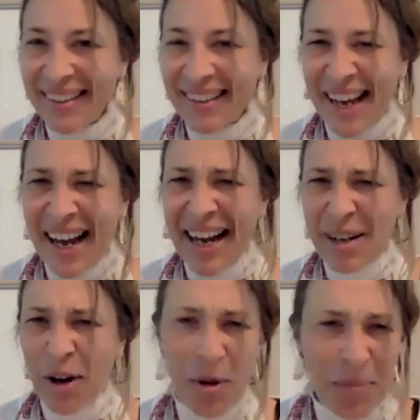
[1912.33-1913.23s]
they guide
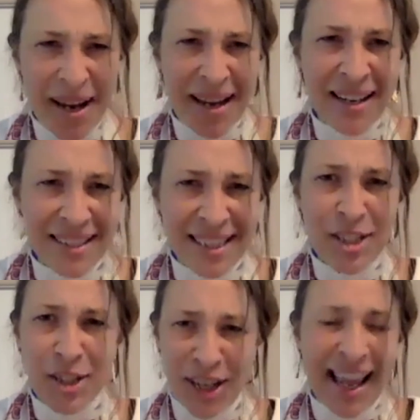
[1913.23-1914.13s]
all my
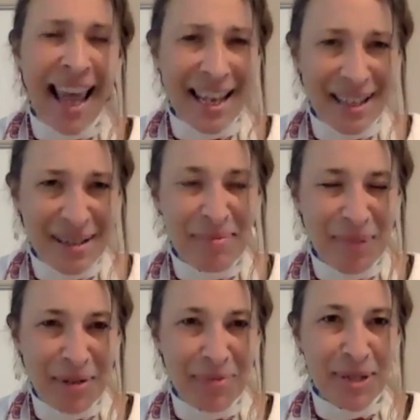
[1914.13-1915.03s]
teaching and
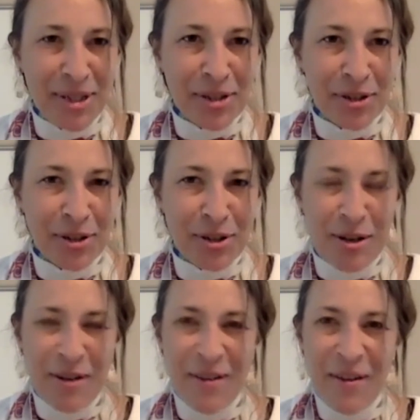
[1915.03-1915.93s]
my research.
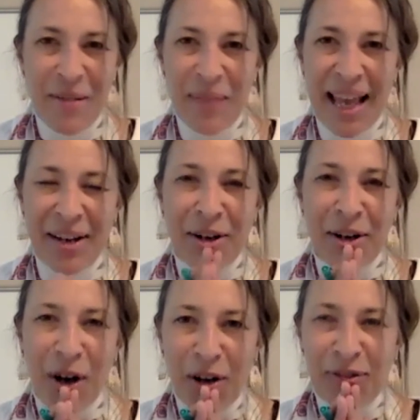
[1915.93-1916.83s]
And our
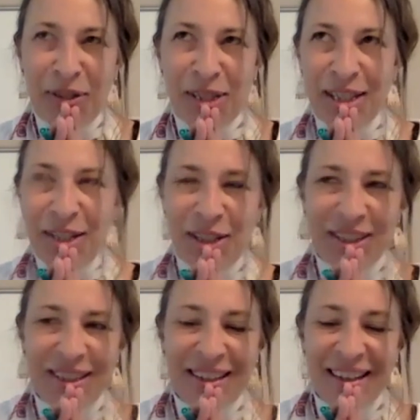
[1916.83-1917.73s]

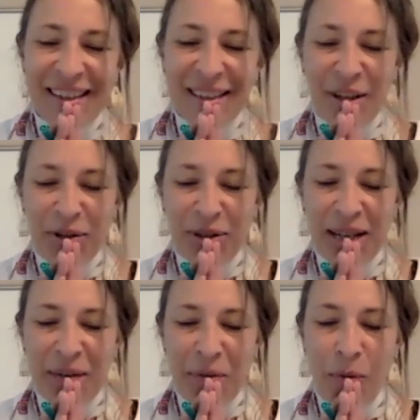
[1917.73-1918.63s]
conversation the other
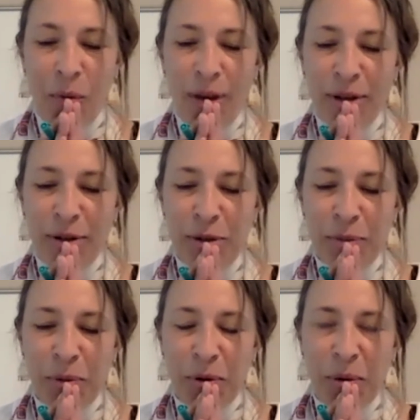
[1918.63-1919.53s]
day, when you
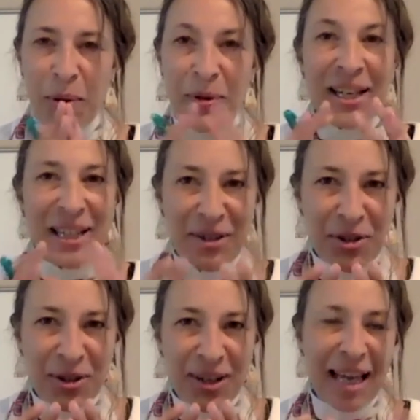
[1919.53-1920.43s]
spoke about In
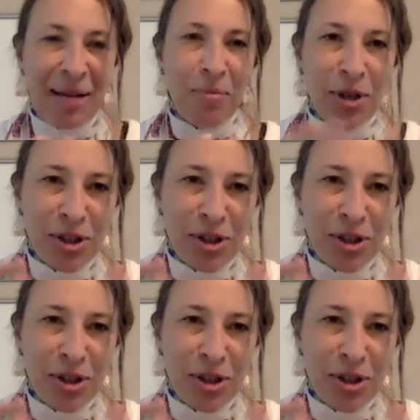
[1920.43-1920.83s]
Your Game, which